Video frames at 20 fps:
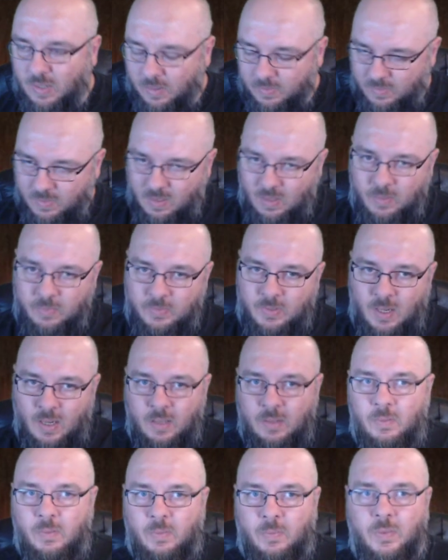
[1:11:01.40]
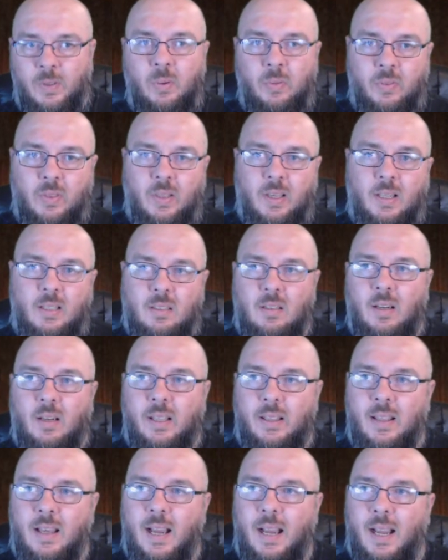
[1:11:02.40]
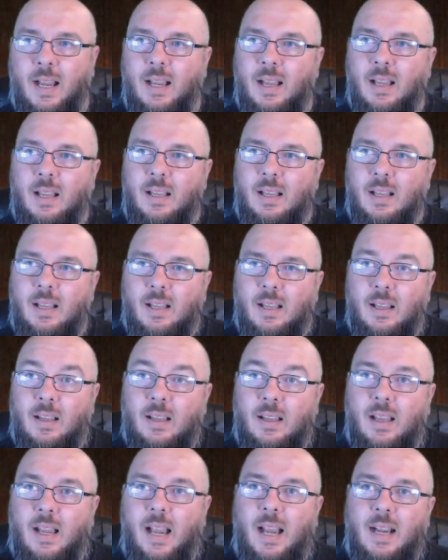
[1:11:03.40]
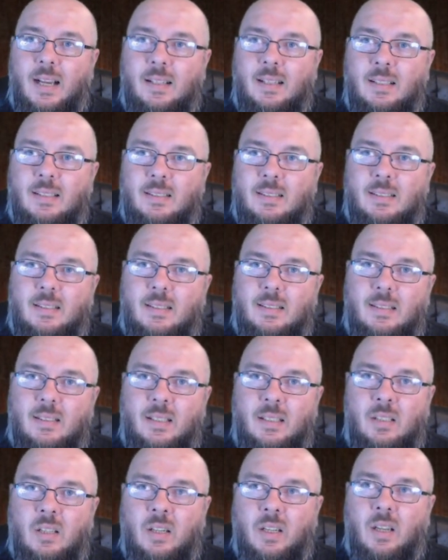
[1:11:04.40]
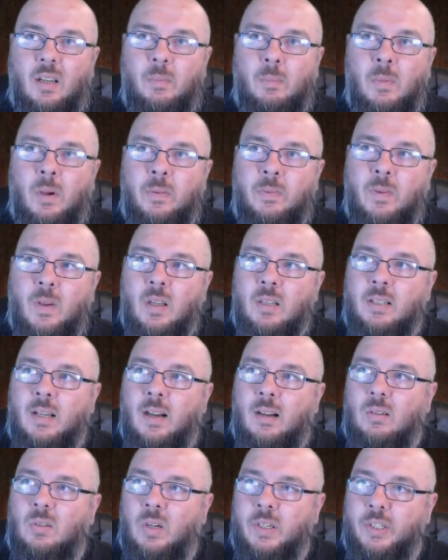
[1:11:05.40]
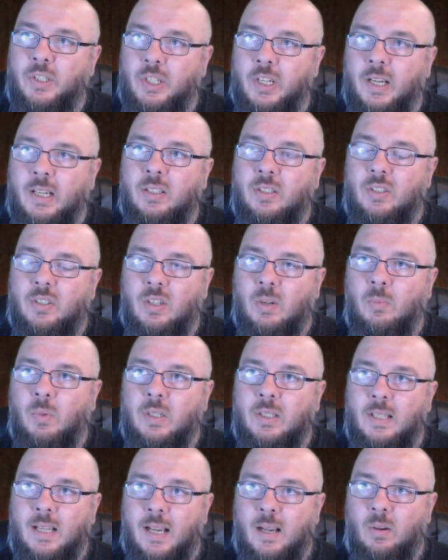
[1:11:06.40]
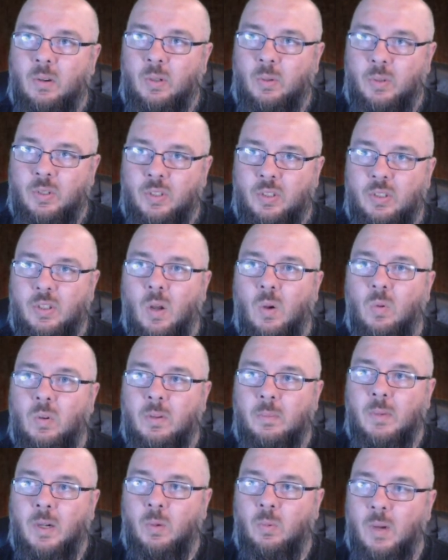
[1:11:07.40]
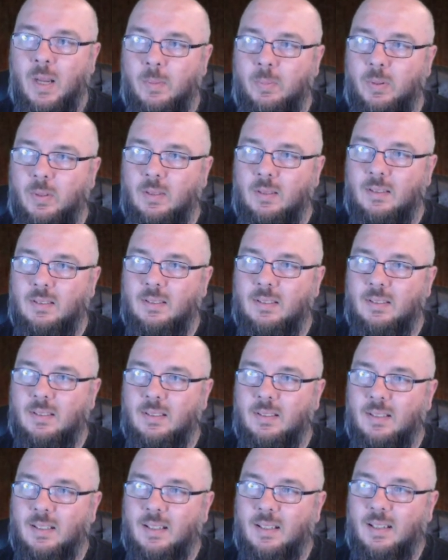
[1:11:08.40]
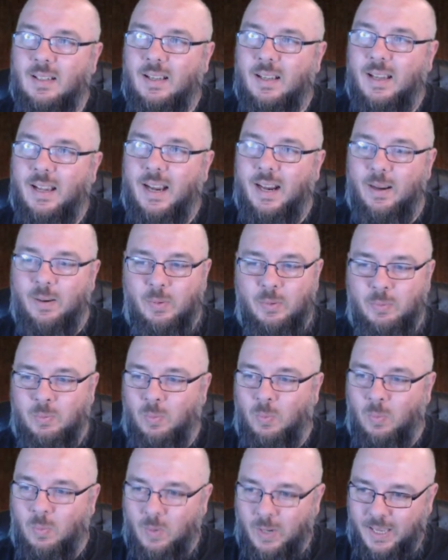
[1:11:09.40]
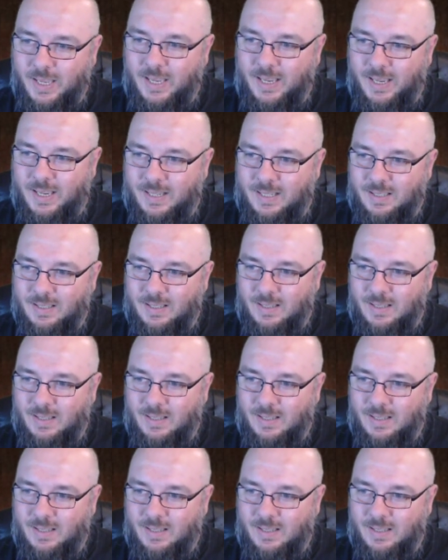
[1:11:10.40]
I've, I've done a few things like that, and it's like my first character, I chased someone down who had stolen my weapons, and it was weird.